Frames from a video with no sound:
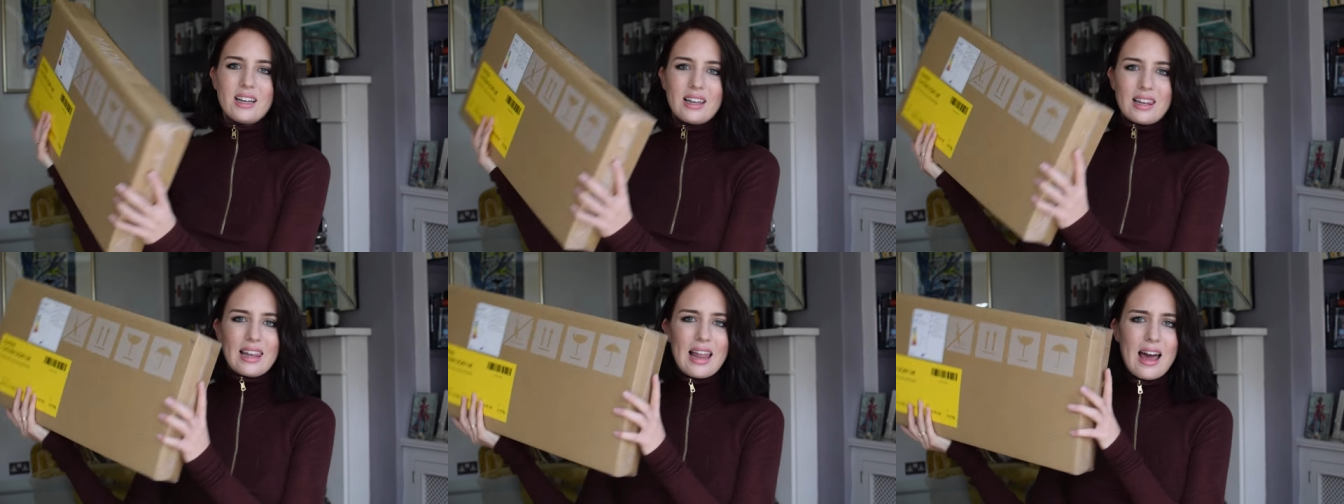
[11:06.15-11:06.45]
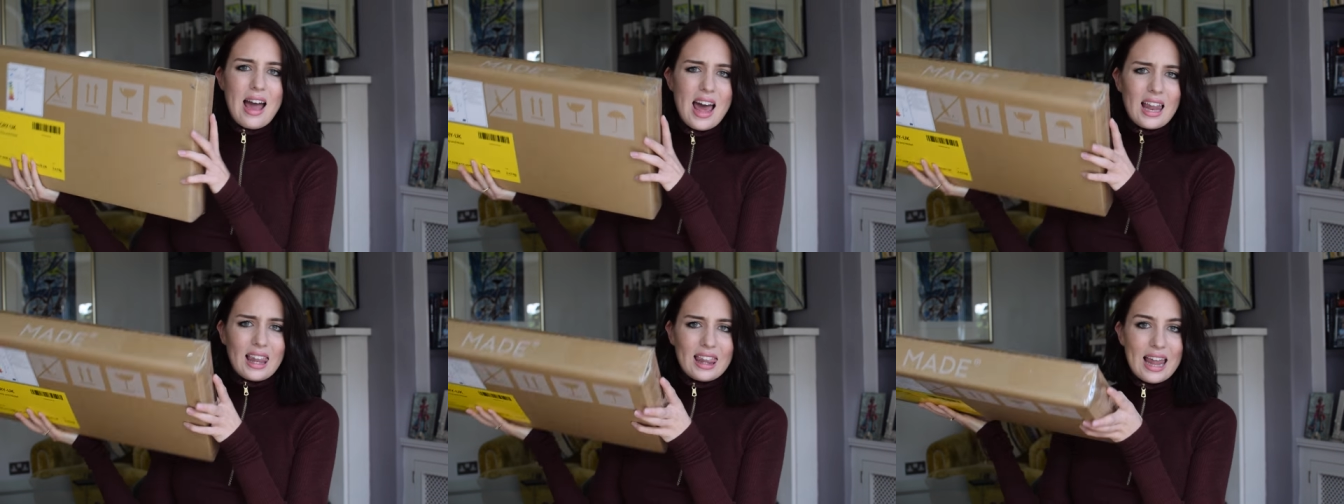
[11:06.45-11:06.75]

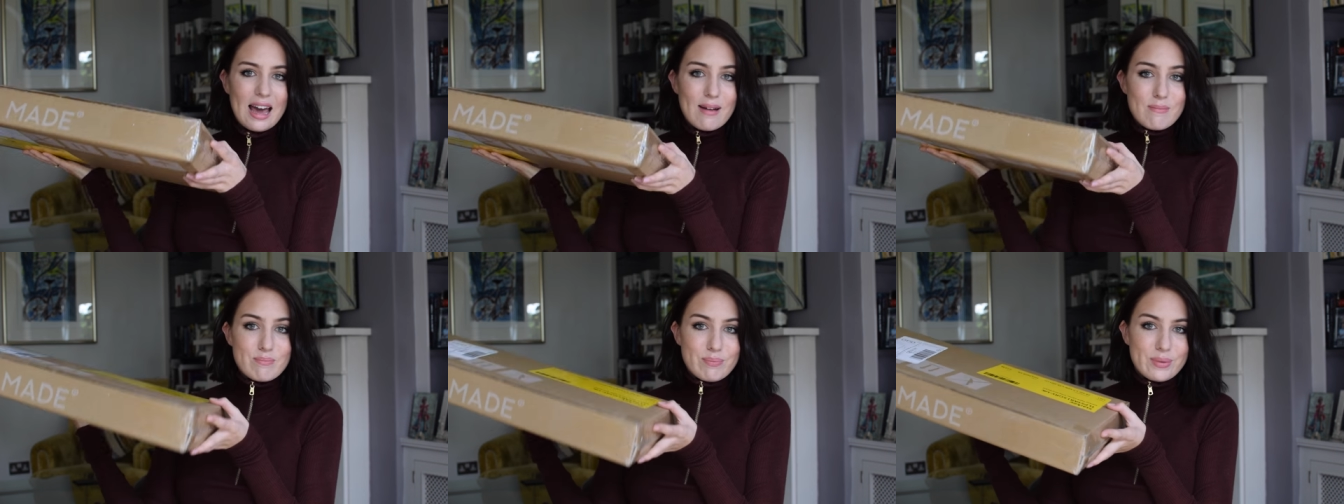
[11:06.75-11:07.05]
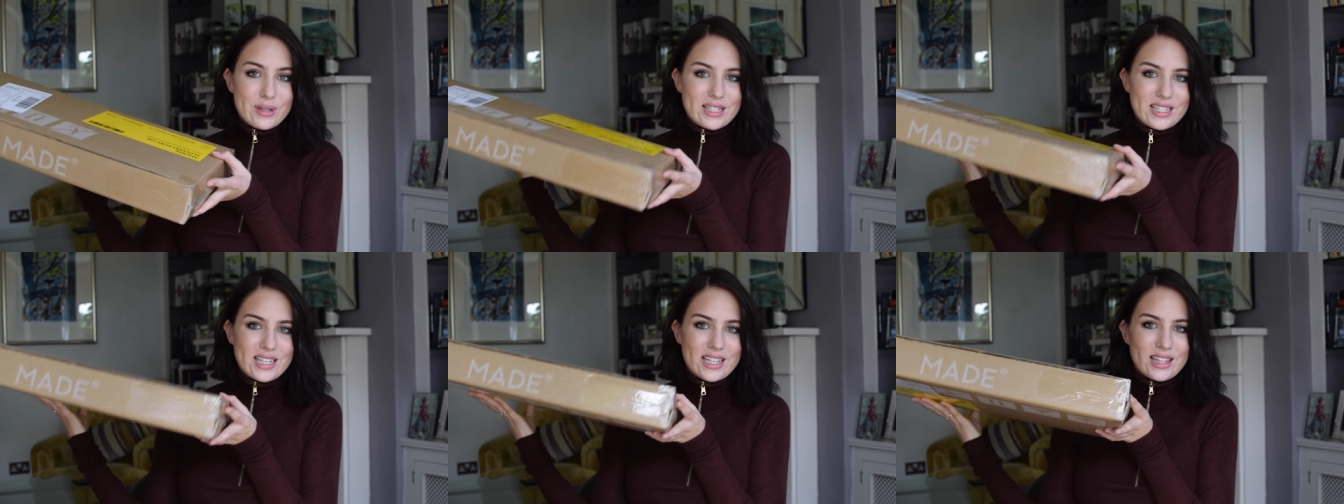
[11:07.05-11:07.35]
Like a lamp
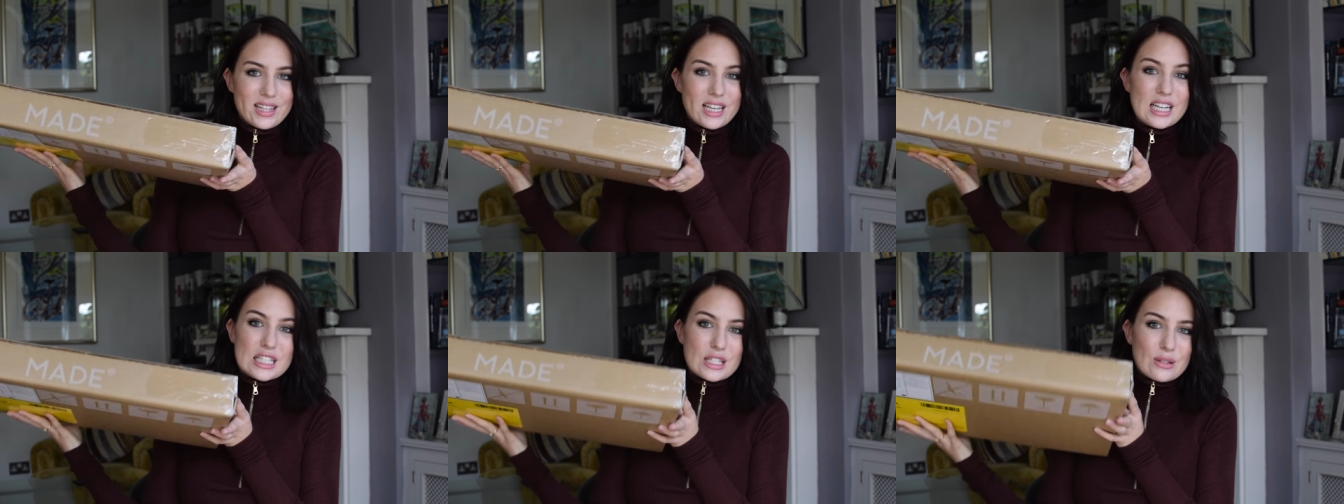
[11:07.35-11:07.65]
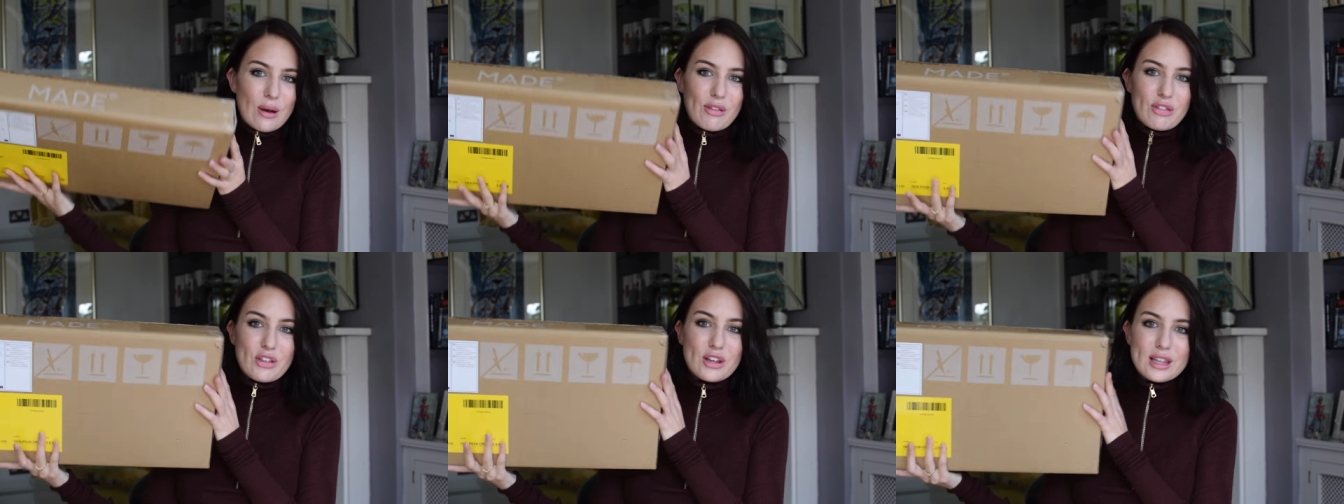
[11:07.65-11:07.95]
is in this,
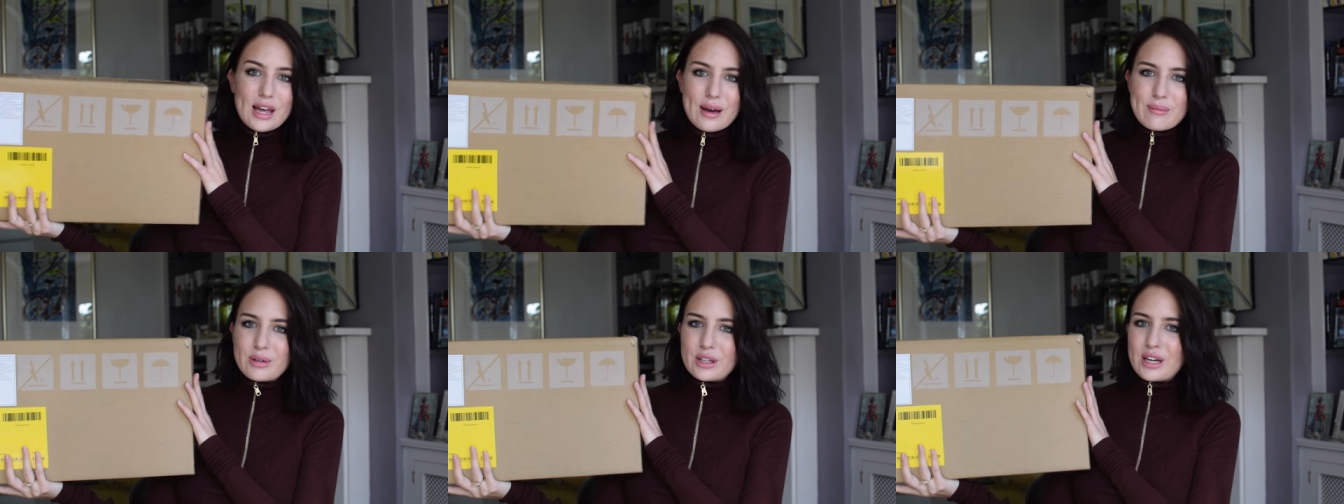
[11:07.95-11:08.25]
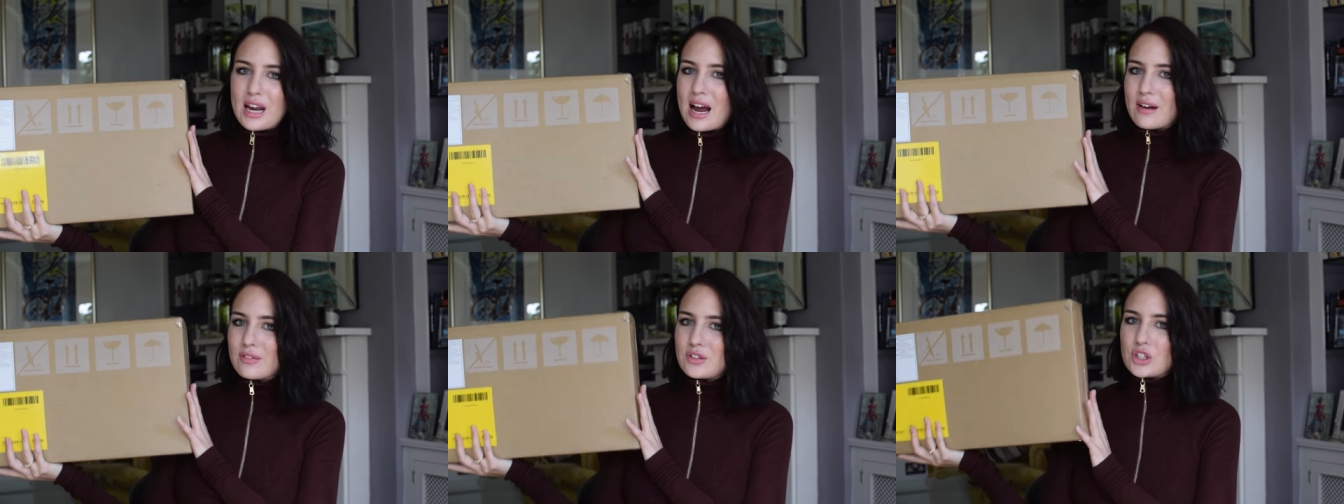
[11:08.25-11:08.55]
so I think I'm
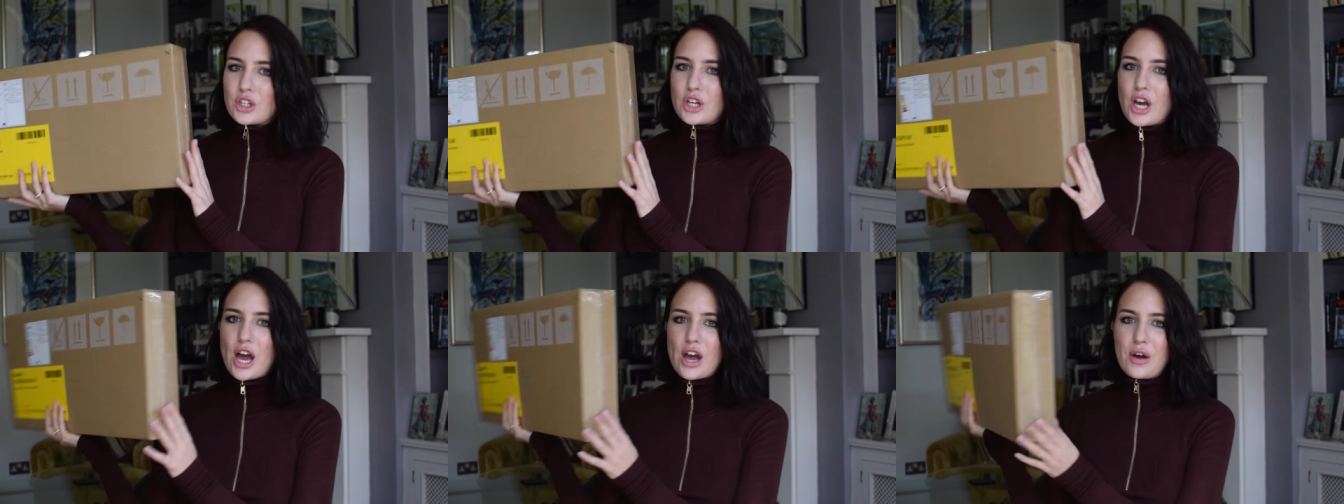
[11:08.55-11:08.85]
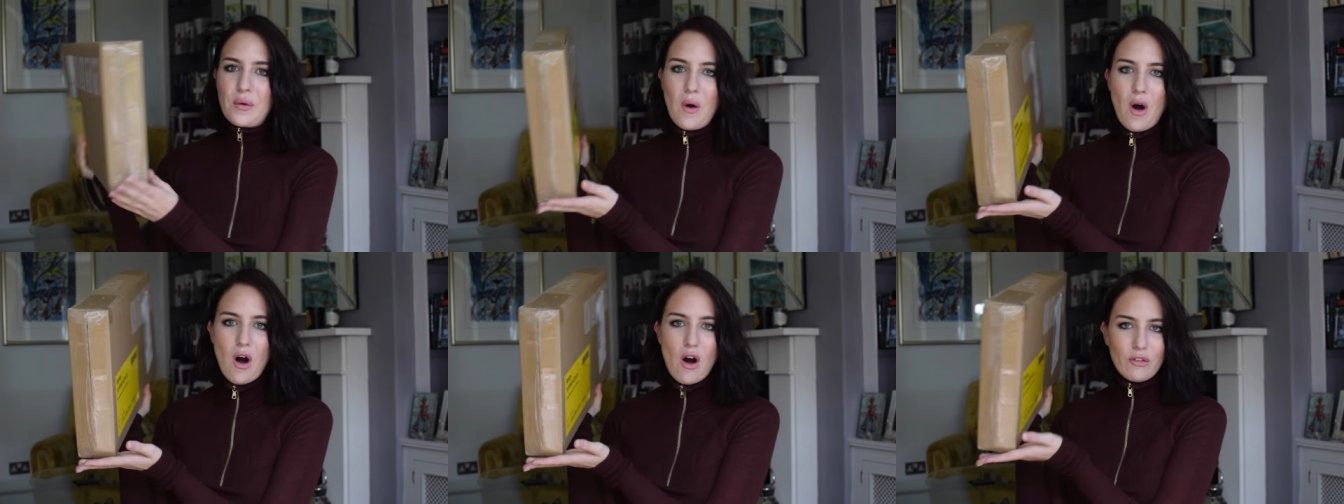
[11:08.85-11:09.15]
gonna have to
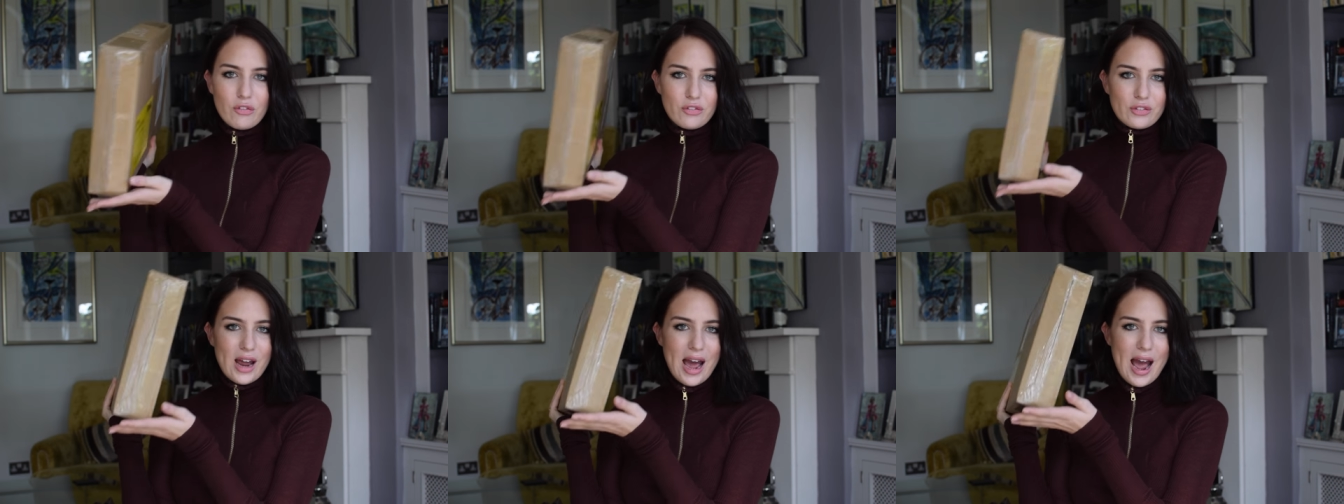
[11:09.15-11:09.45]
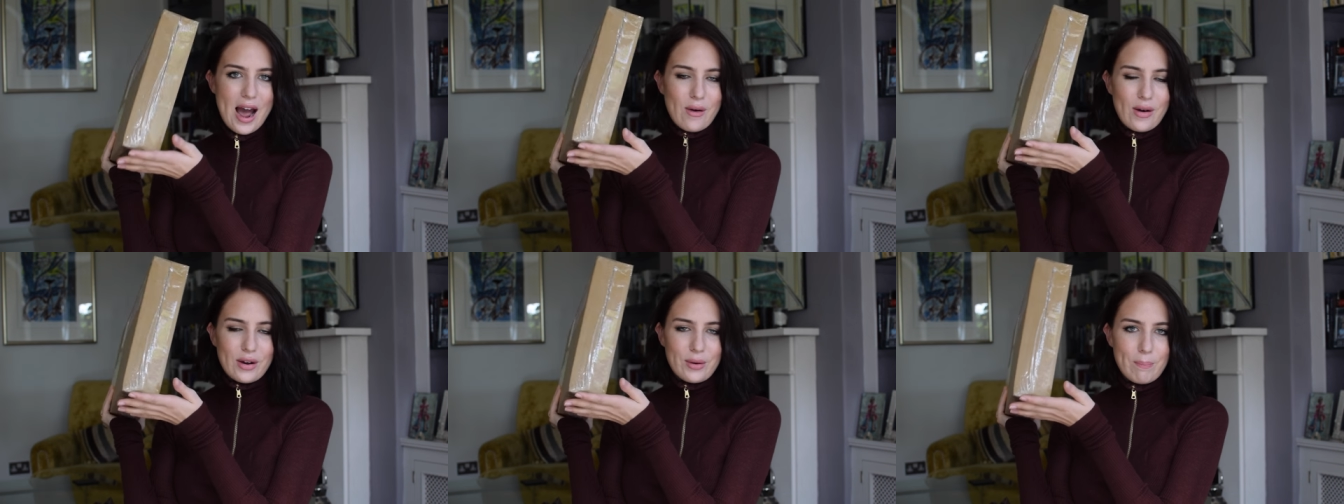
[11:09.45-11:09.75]
go off
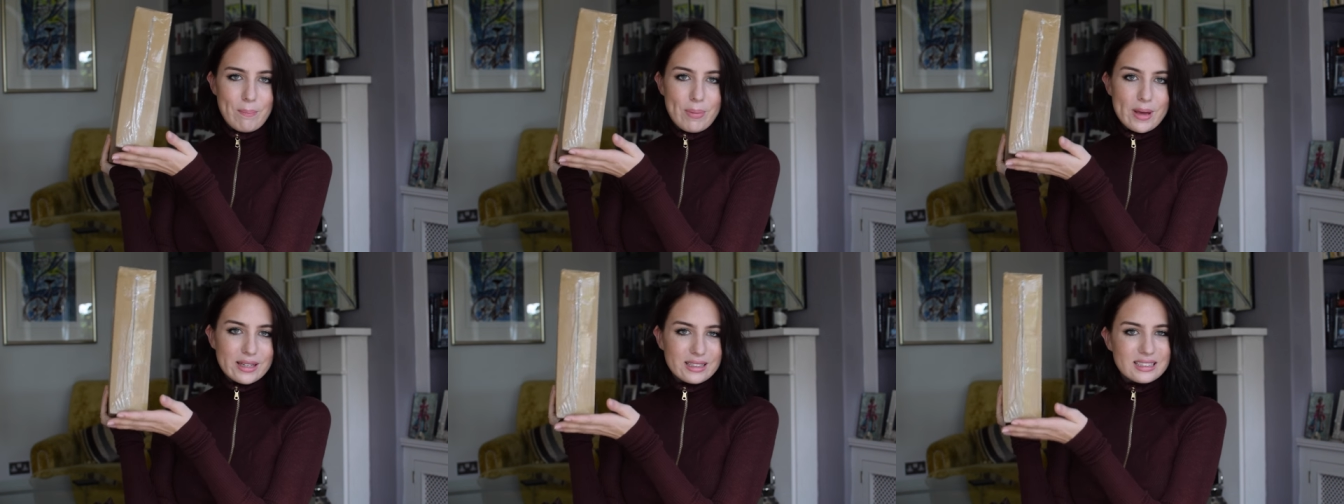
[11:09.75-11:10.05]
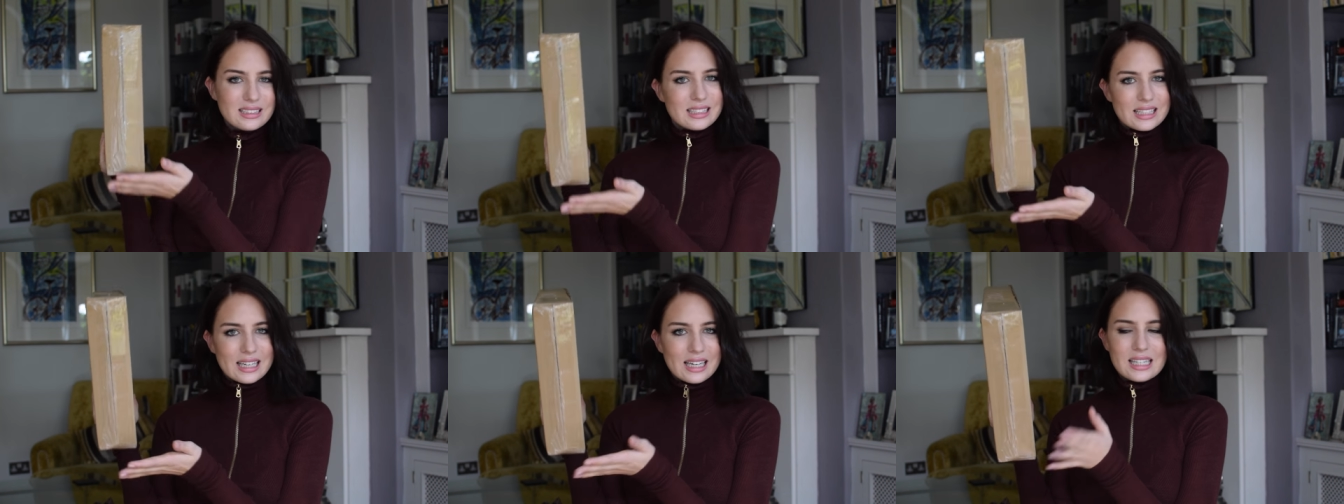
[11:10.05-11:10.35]
now and
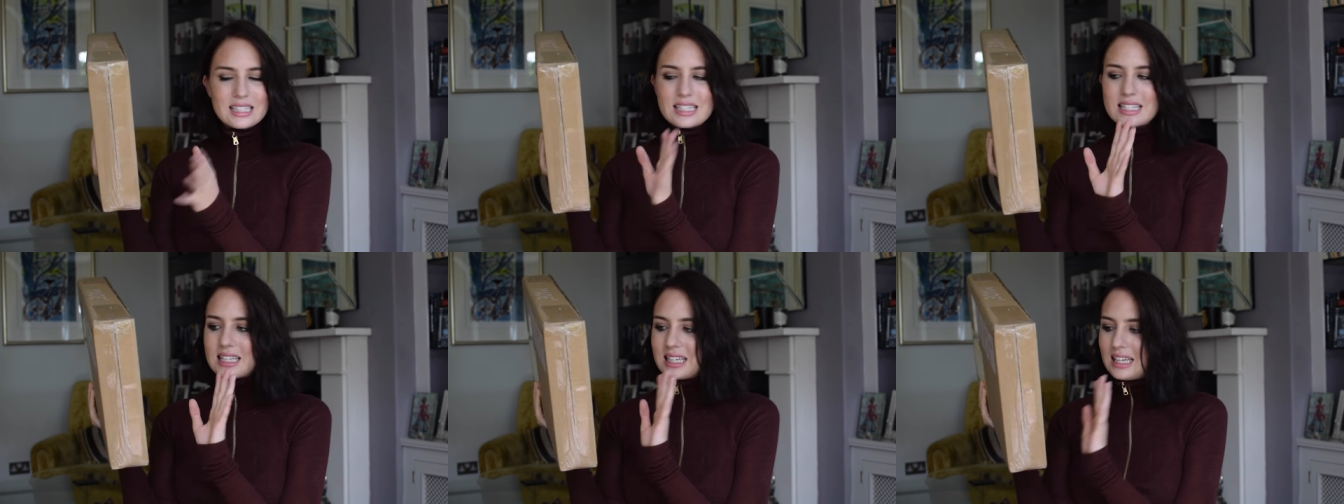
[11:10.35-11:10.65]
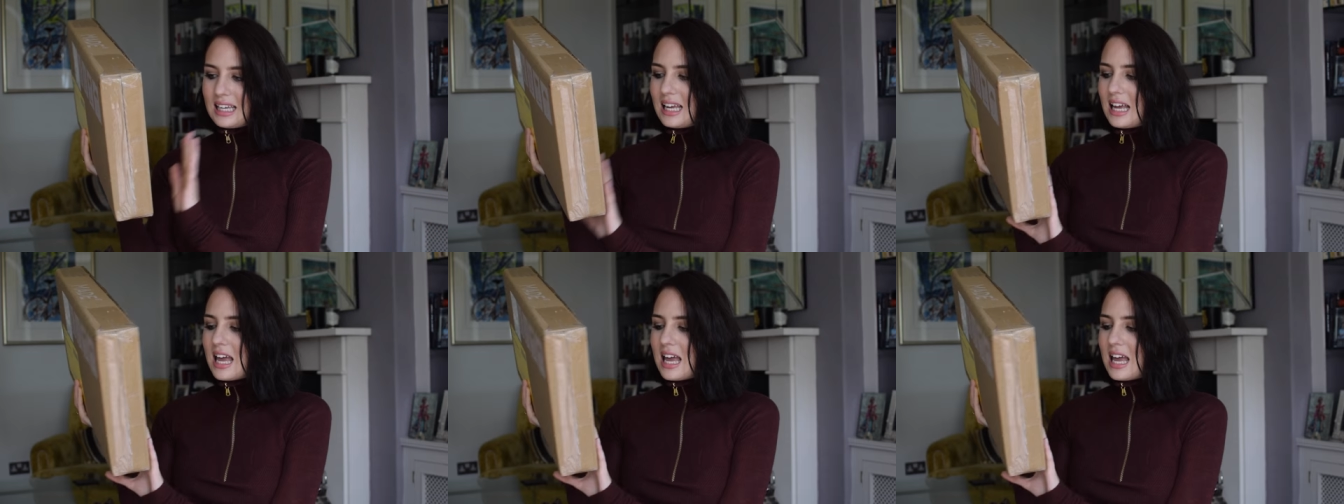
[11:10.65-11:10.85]
build it